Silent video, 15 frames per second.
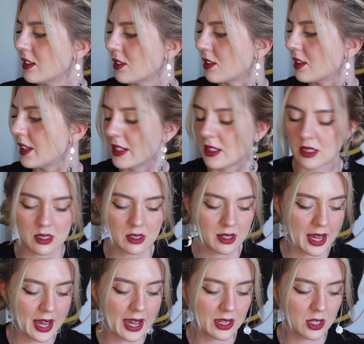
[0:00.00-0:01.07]
little things
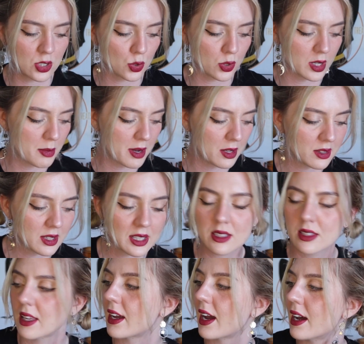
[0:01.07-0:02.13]
that I enjoy about
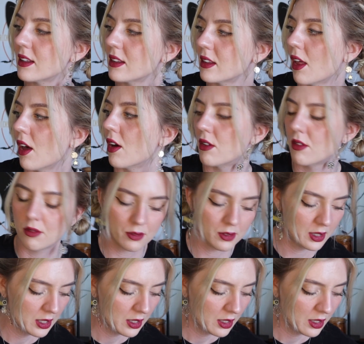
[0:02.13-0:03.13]
these. Like, I love